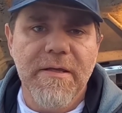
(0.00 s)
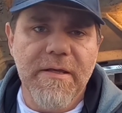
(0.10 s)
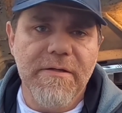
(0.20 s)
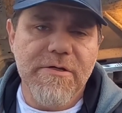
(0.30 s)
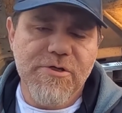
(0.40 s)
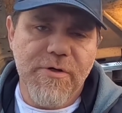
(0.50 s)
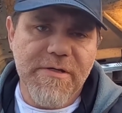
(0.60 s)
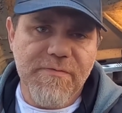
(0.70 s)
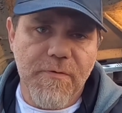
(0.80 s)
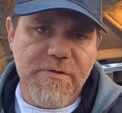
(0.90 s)
getting the
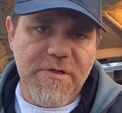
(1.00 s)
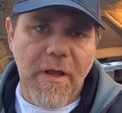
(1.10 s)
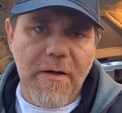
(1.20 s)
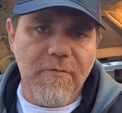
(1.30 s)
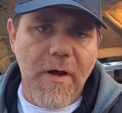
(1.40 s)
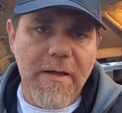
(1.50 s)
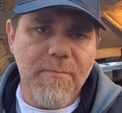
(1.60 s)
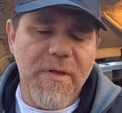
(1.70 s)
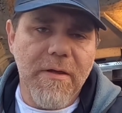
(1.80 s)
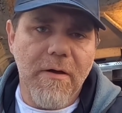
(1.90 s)
transfer slot
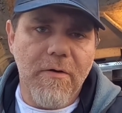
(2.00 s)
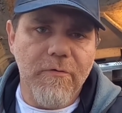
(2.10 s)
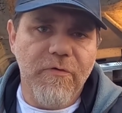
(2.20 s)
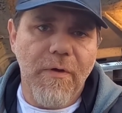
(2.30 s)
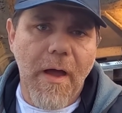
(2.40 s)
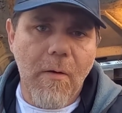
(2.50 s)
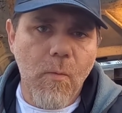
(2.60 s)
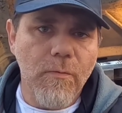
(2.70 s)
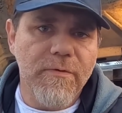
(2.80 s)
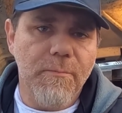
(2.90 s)
right, because I
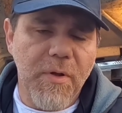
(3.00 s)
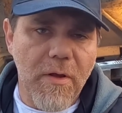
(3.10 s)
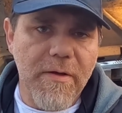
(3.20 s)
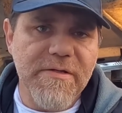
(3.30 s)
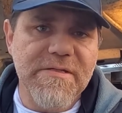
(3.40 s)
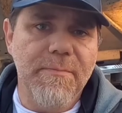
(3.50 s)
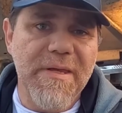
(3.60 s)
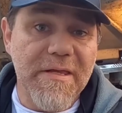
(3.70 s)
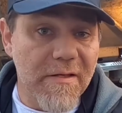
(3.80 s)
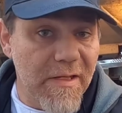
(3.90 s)
want the plugs to
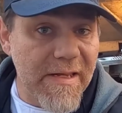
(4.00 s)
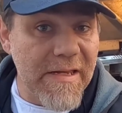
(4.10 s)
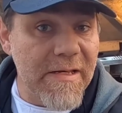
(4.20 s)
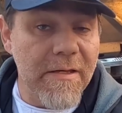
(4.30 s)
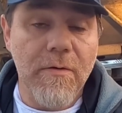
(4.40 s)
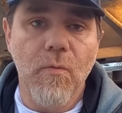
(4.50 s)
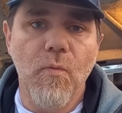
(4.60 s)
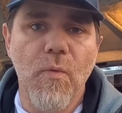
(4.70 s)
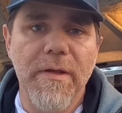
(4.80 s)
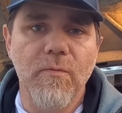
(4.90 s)
be clean
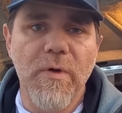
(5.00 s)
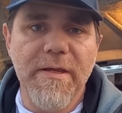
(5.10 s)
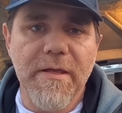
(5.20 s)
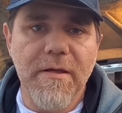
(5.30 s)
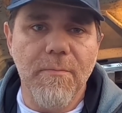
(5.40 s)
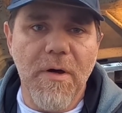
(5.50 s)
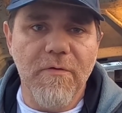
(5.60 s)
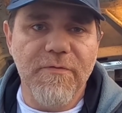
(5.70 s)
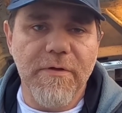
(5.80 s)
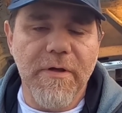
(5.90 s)
when we kick them
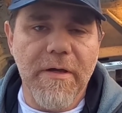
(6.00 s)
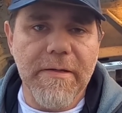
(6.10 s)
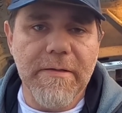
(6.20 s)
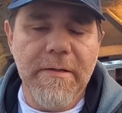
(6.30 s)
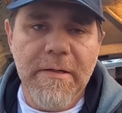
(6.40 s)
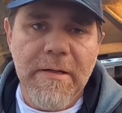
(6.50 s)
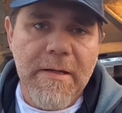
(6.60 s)
off tonight.